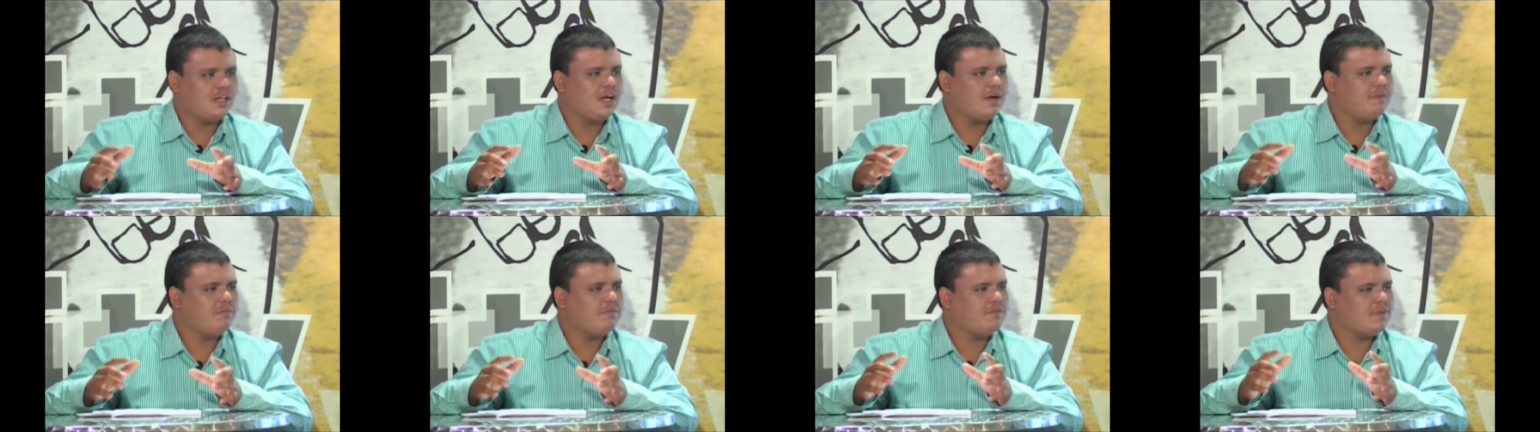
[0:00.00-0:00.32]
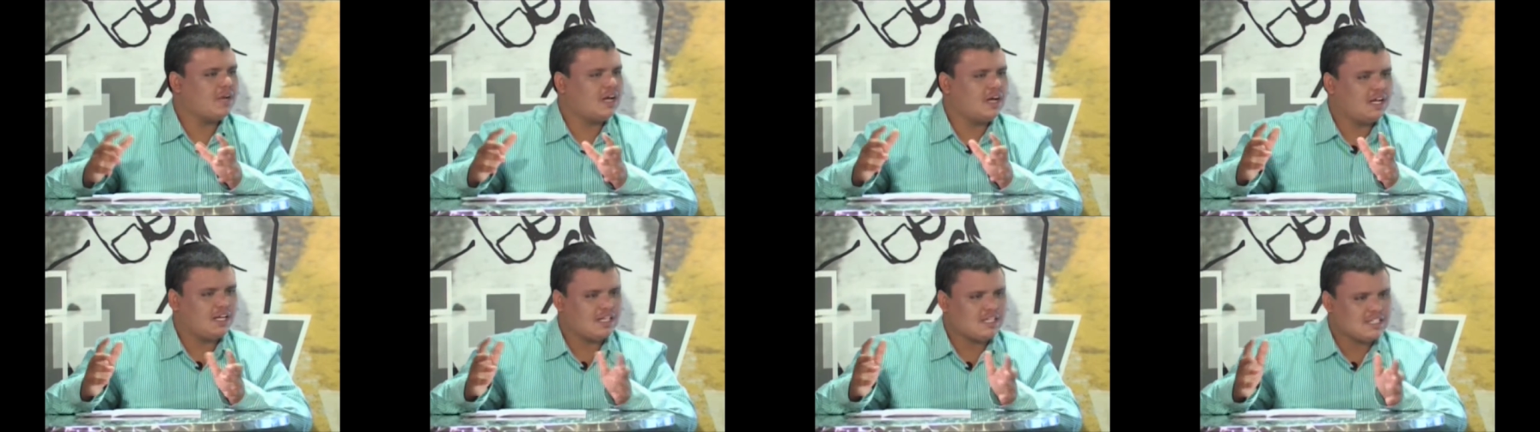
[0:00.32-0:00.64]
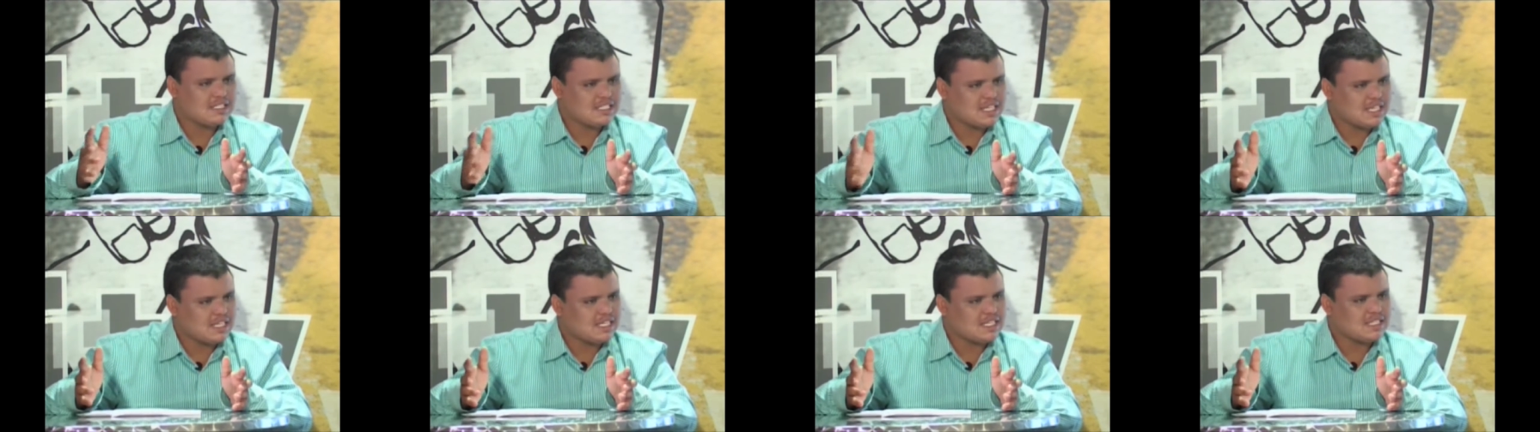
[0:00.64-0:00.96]
I
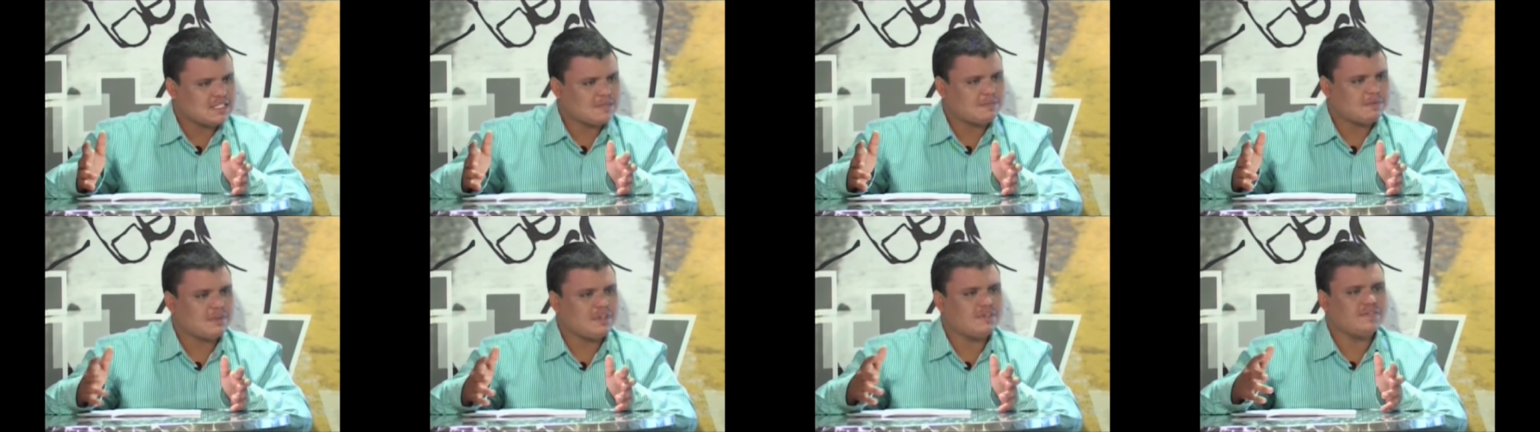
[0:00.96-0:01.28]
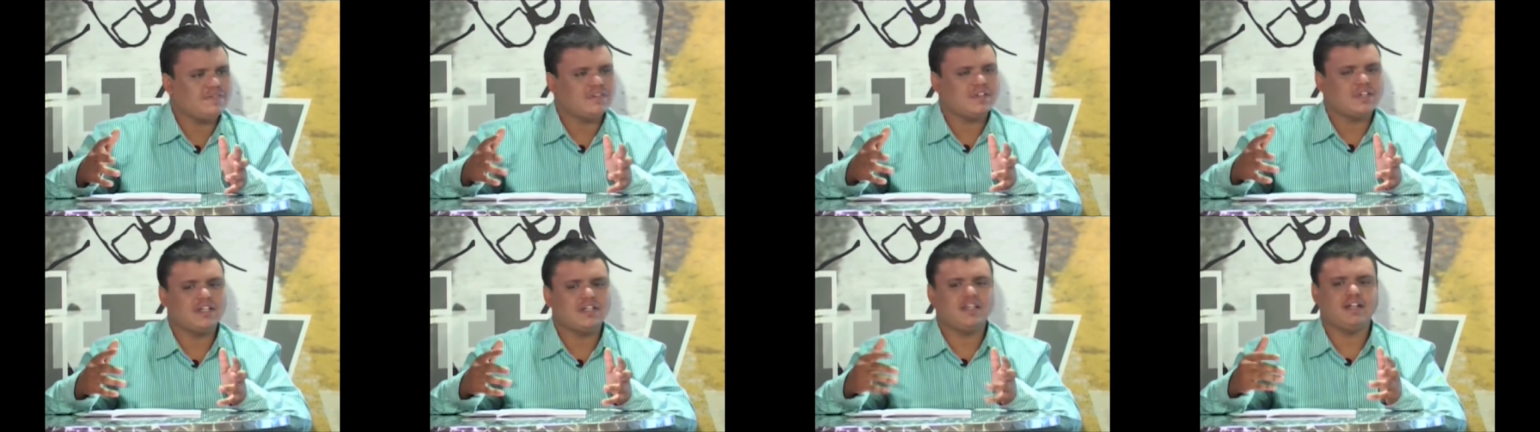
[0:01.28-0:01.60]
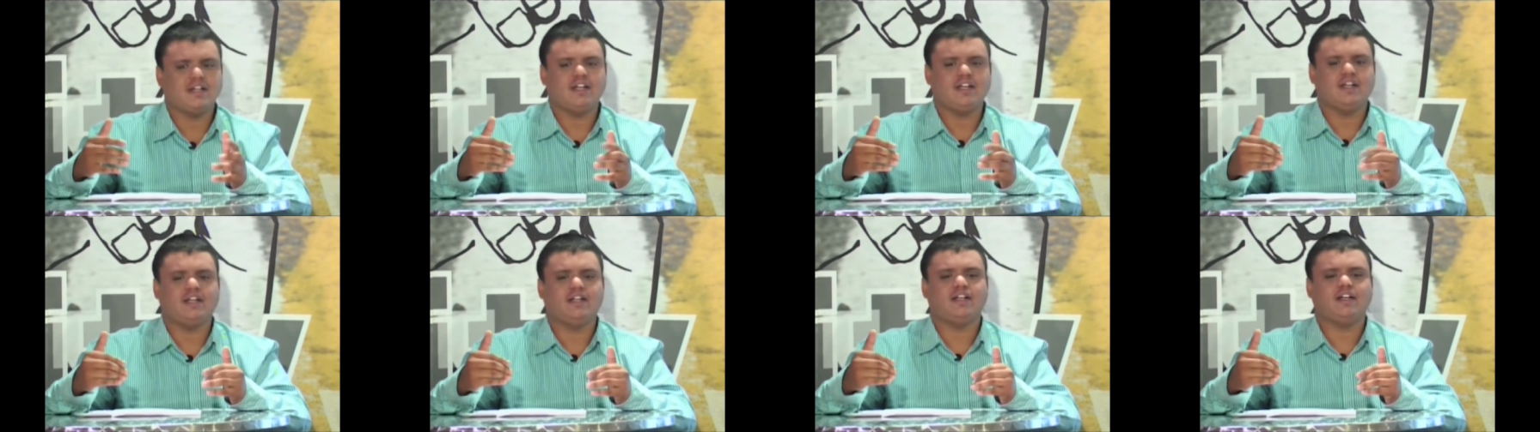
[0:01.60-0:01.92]
understand there's a bit of
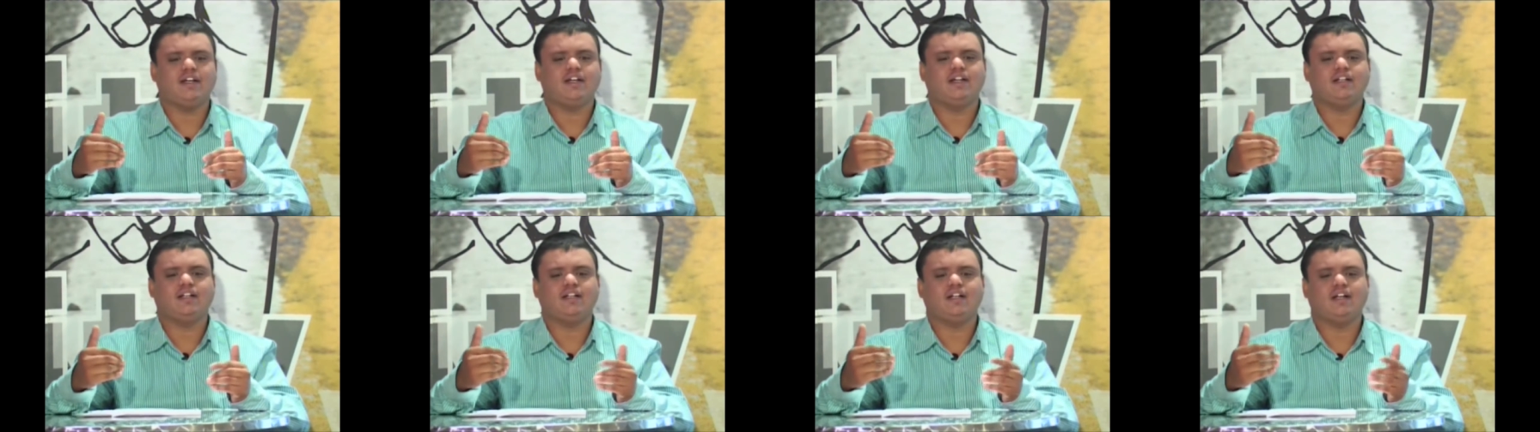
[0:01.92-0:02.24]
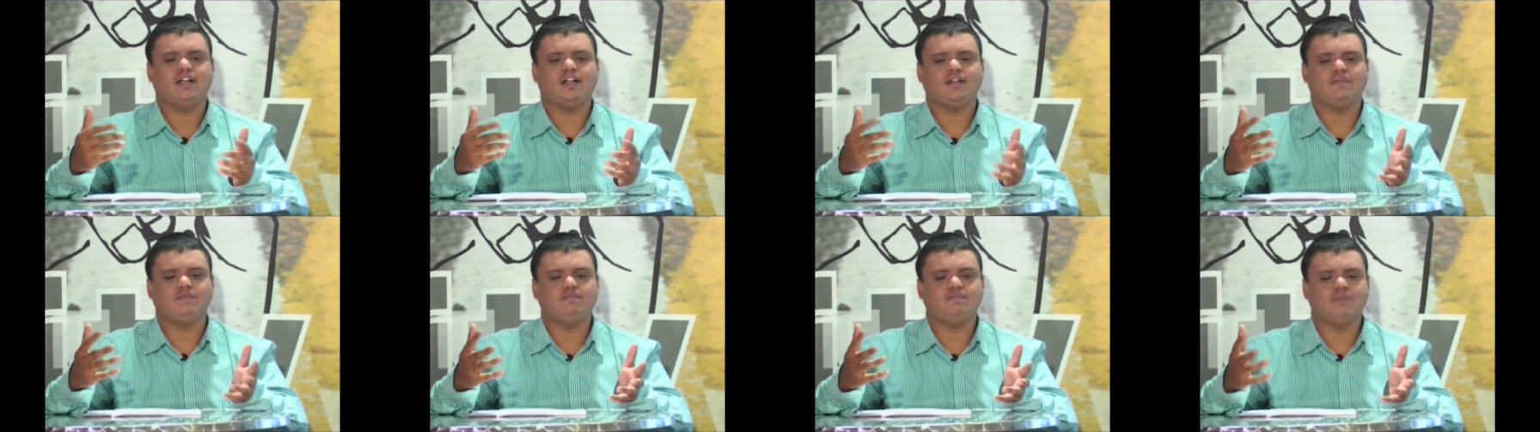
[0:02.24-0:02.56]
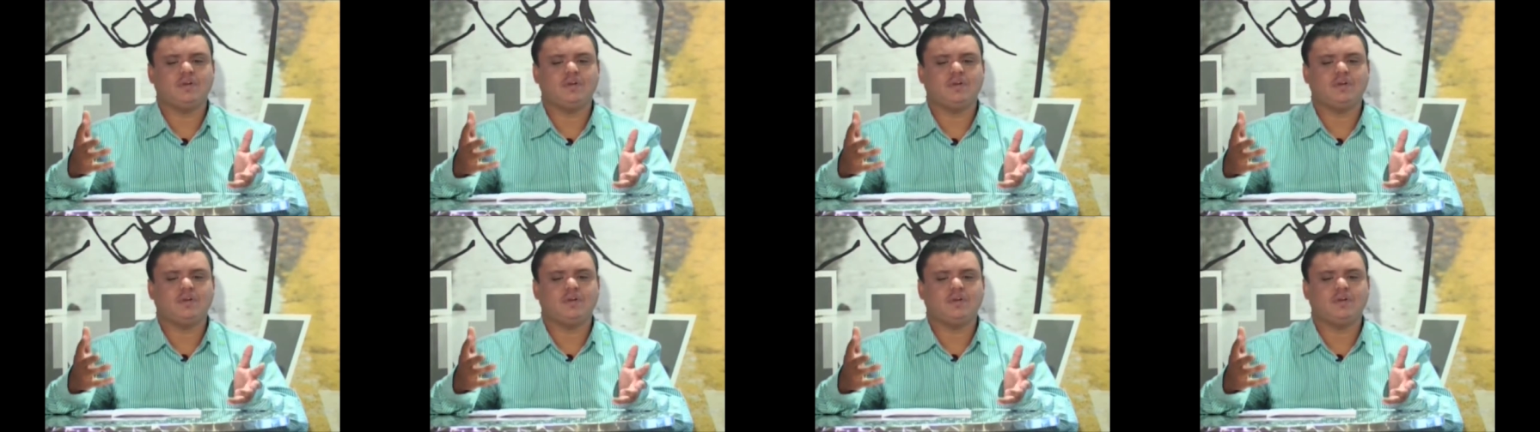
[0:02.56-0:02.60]
a